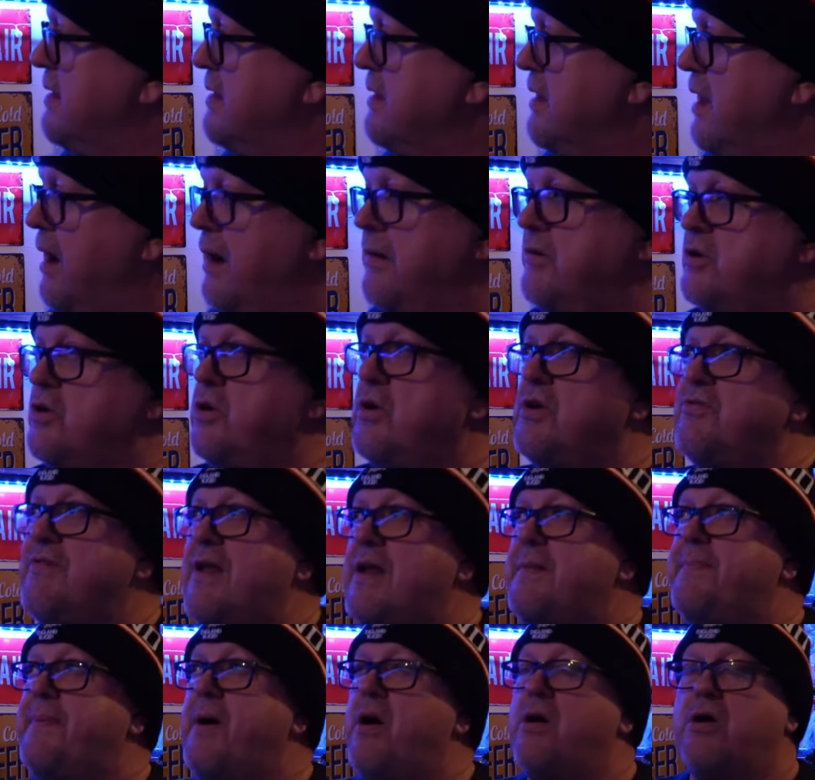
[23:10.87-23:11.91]
And I'm just looking
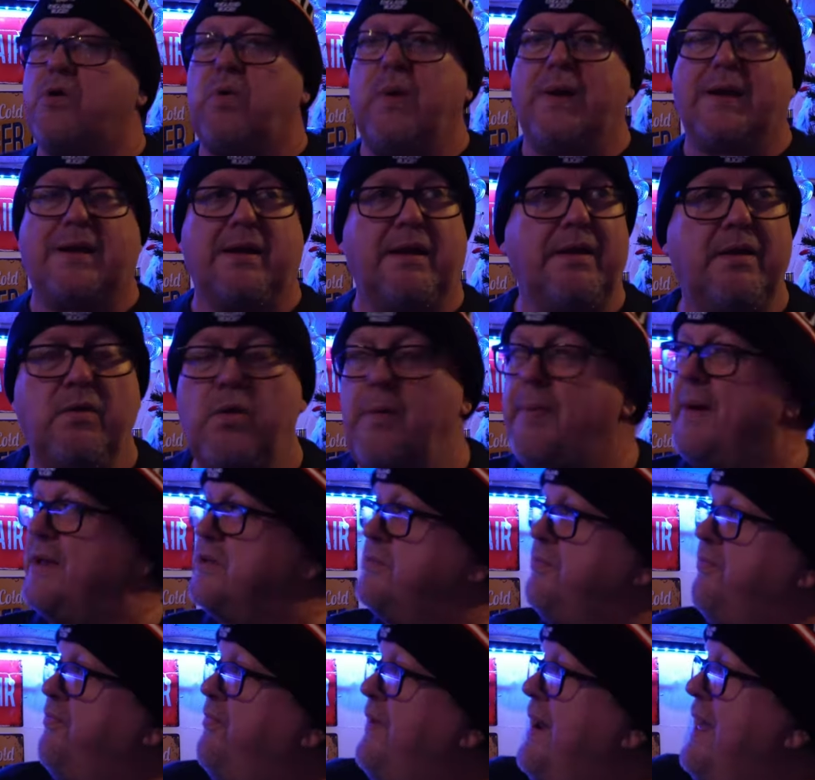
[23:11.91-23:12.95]
around the bar quickly. What about
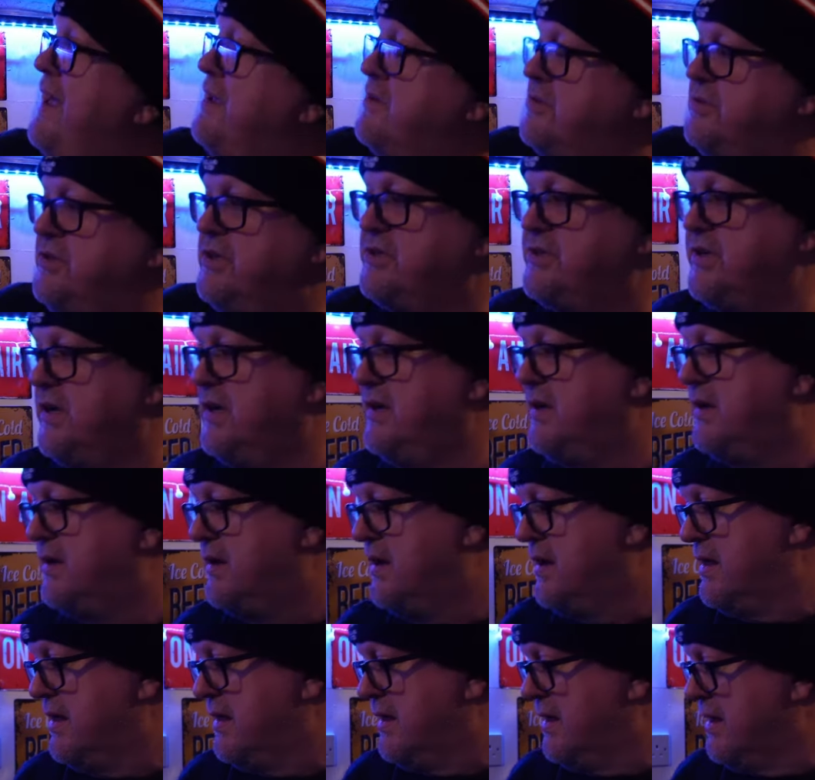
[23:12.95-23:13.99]
some flags on your ceiling?
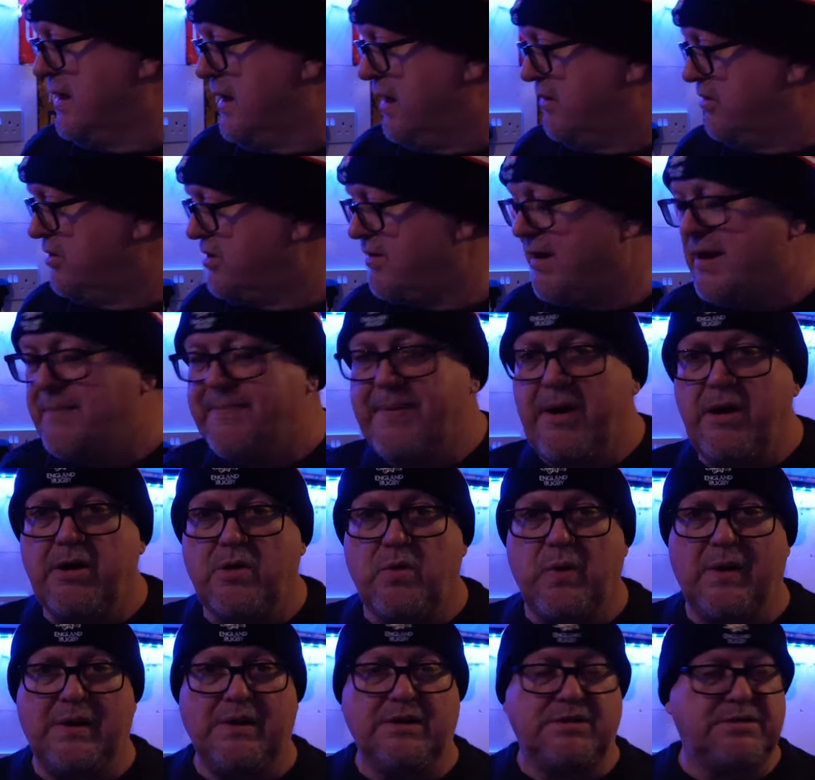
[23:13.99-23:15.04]
I'll look around the bar
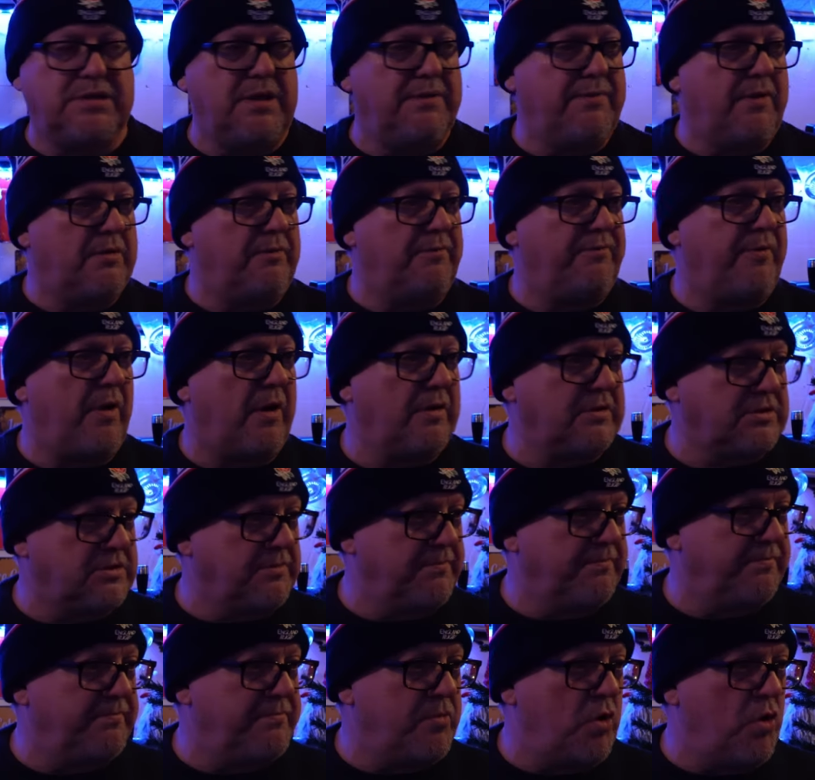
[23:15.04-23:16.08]
quickly to see if I can find
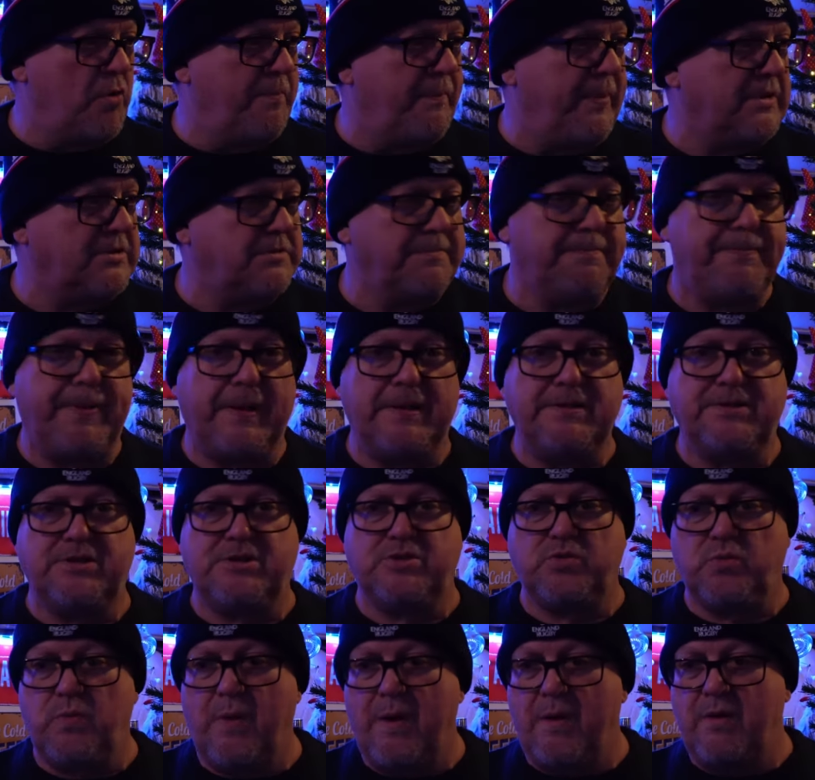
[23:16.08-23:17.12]
some more bits and pieces
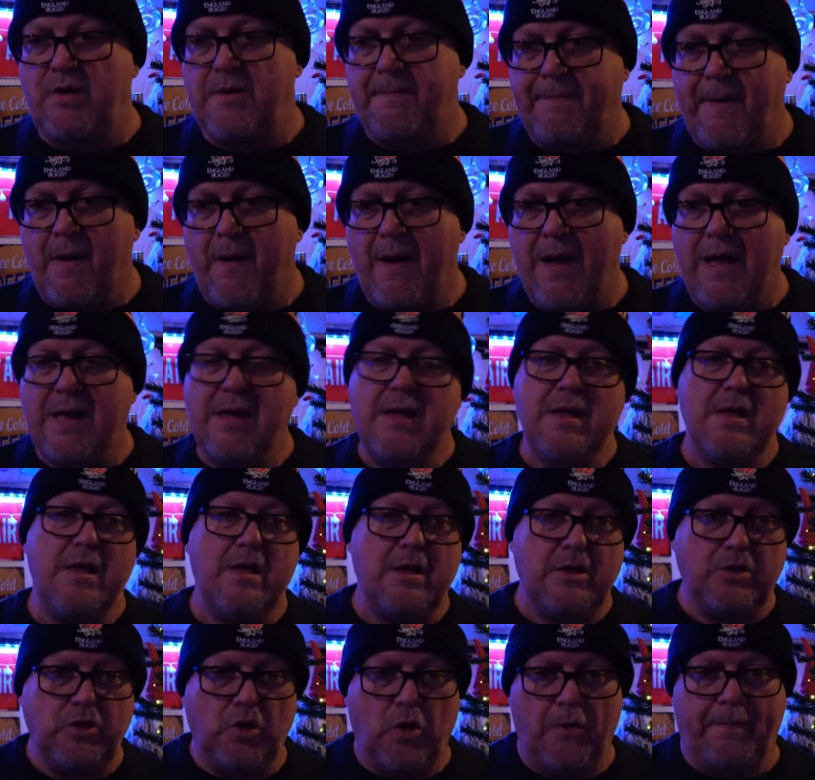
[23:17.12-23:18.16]
you might want to buy
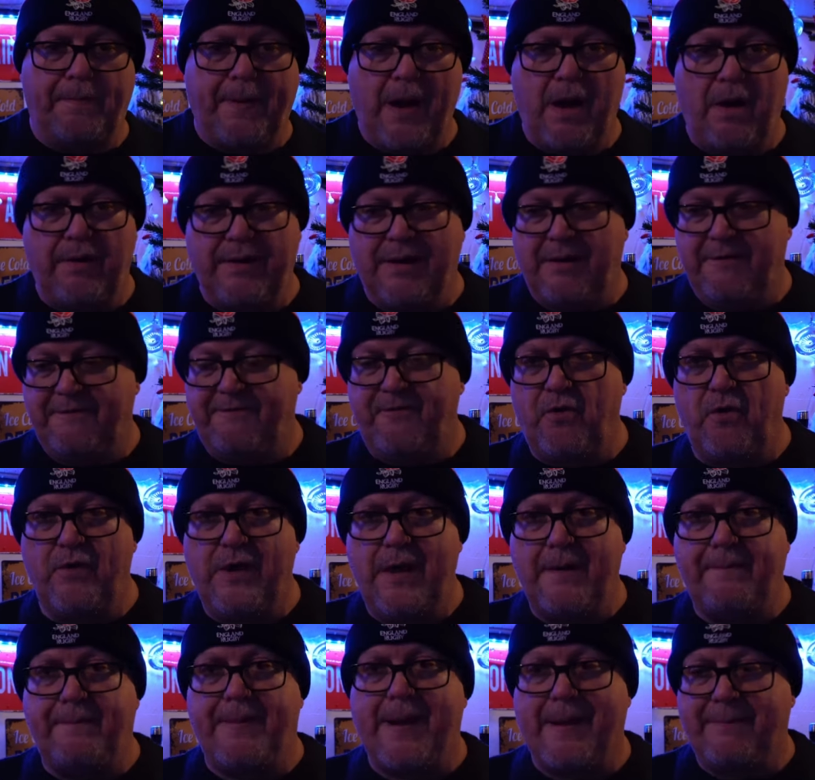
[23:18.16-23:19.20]
your partner for
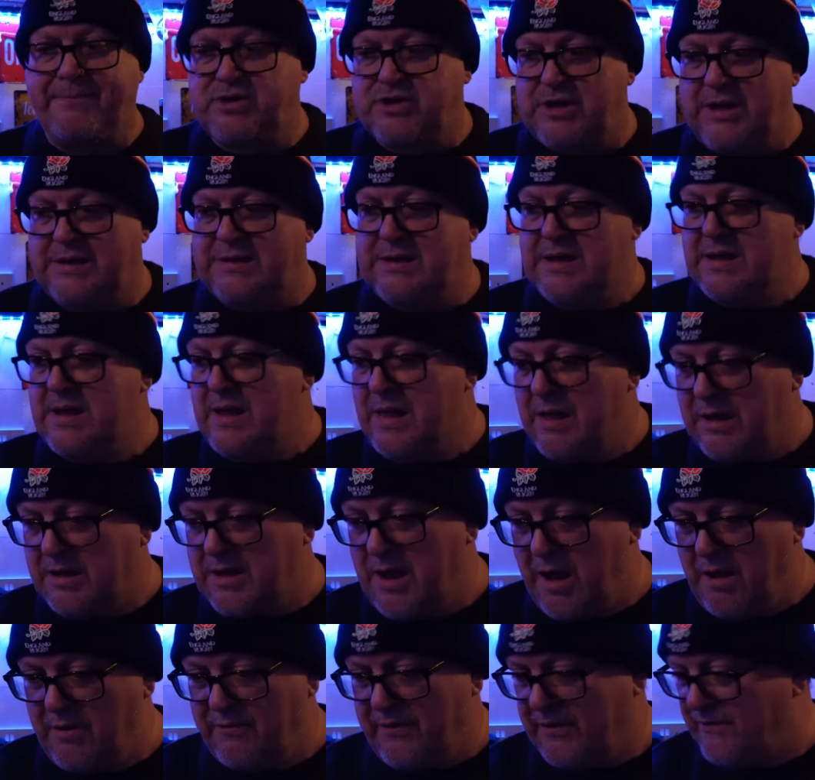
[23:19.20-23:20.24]
their pub shed. I
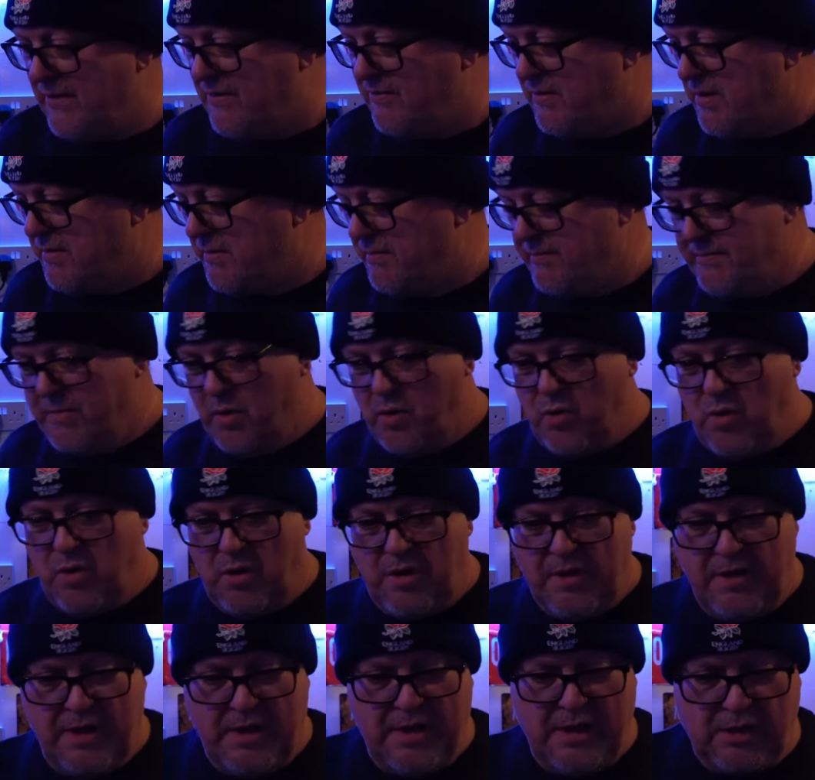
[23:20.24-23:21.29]
can't think of anything
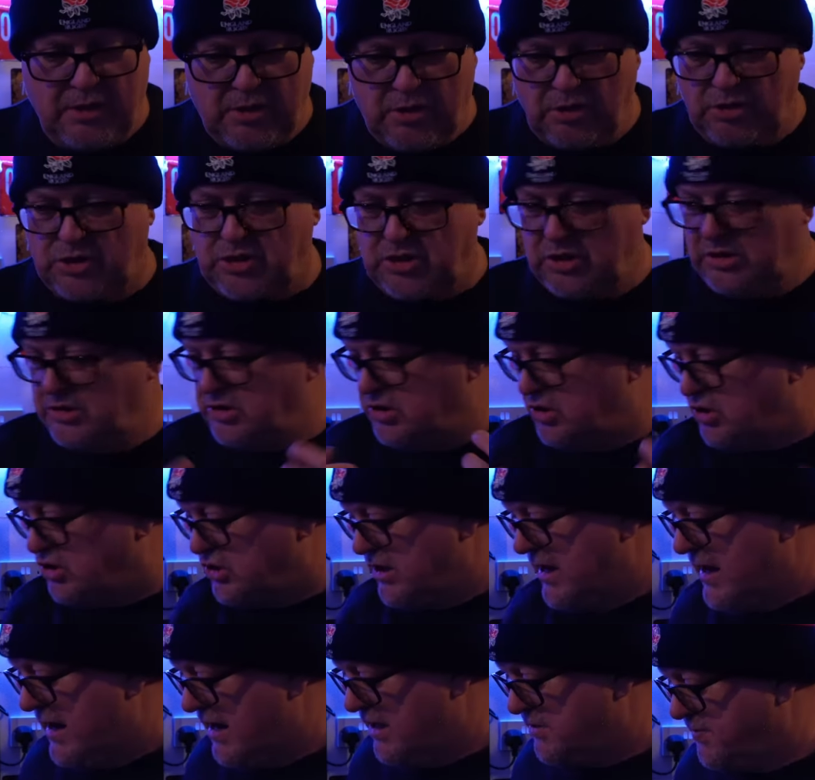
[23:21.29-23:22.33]
more. Cushions,
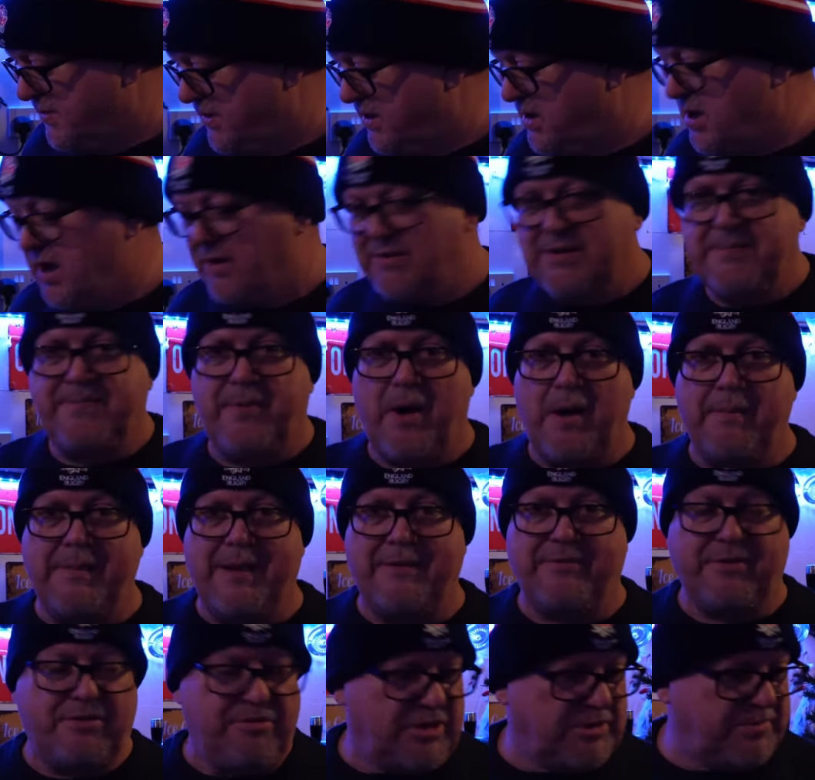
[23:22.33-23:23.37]
chairs, but you can't really buy them
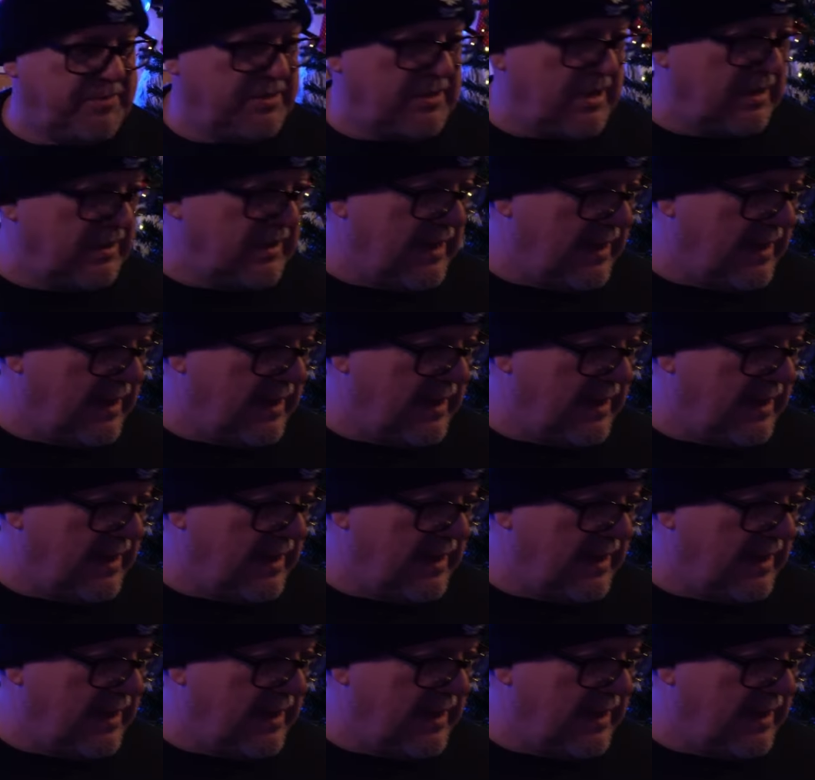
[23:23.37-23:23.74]
that for Christmas, can